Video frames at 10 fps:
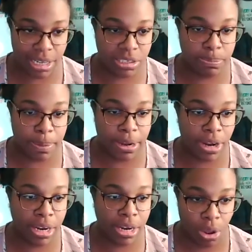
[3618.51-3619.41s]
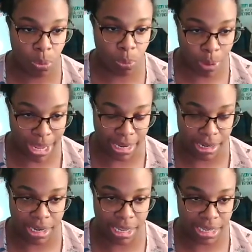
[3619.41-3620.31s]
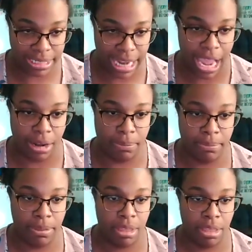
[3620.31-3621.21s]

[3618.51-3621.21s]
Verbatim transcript: his spirit wind into Adam.